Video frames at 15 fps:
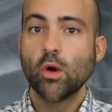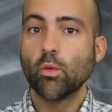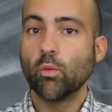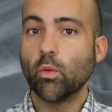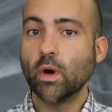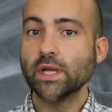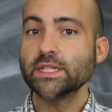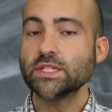
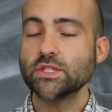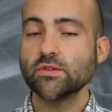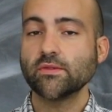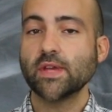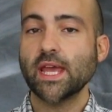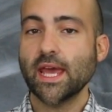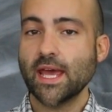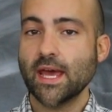Once you
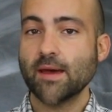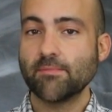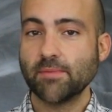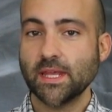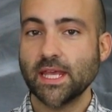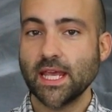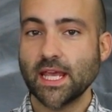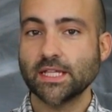get a
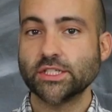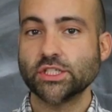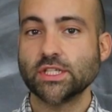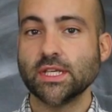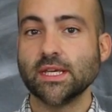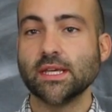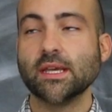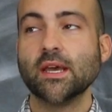
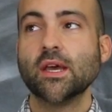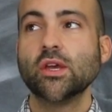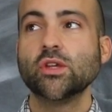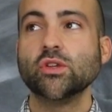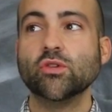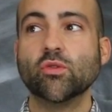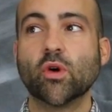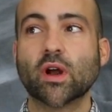PhD,
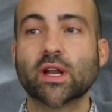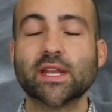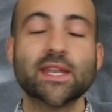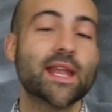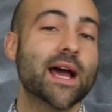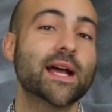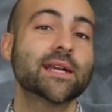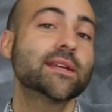you are
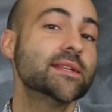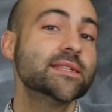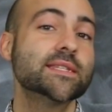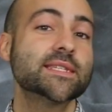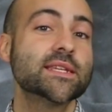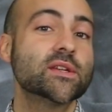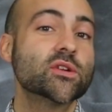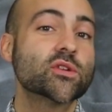not
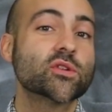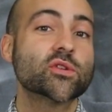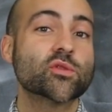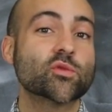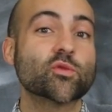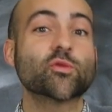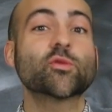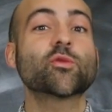considered
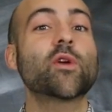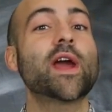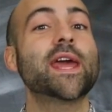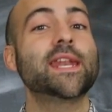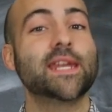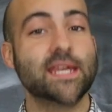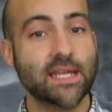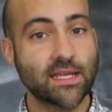
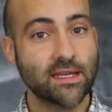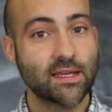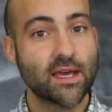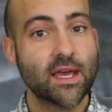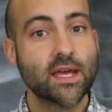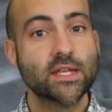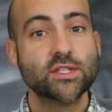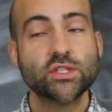ready
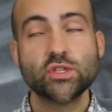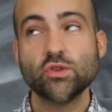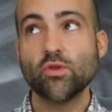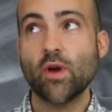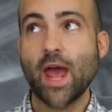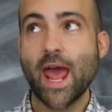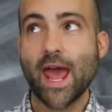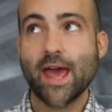
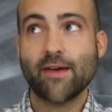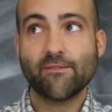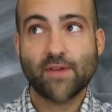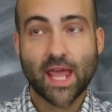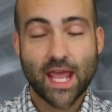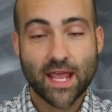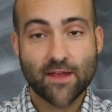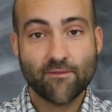to have
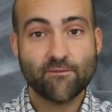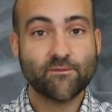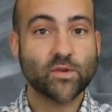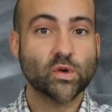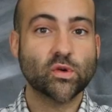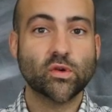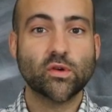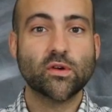a
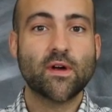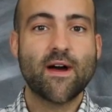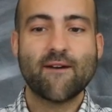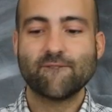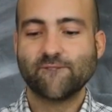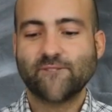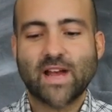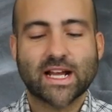full
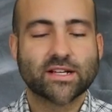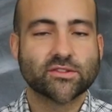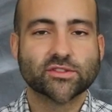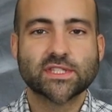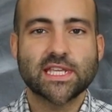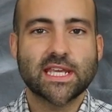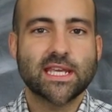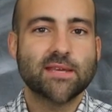
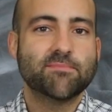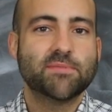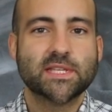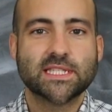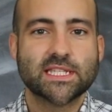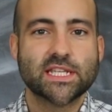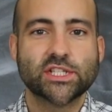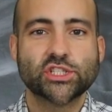faculty
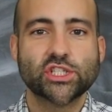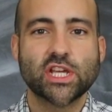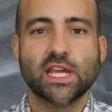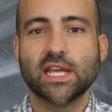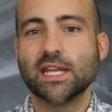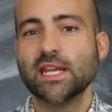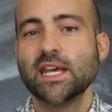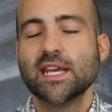
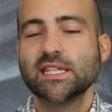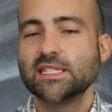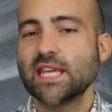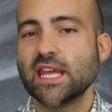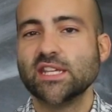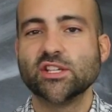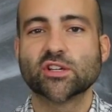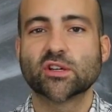position,
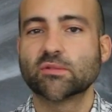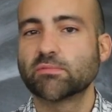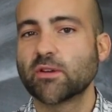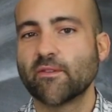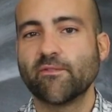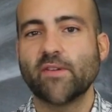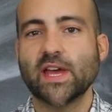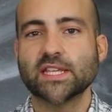tenured
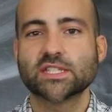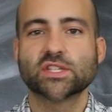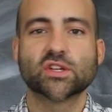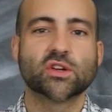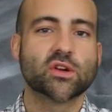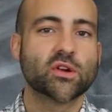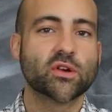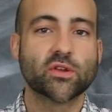
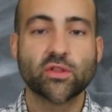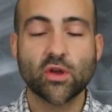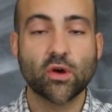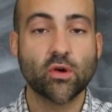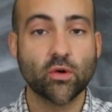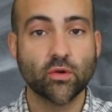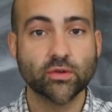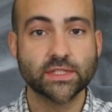professor, the
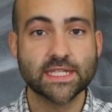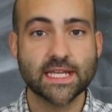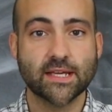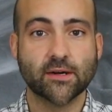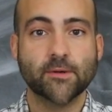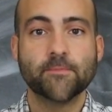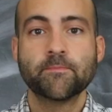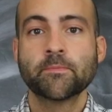whole
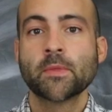deal.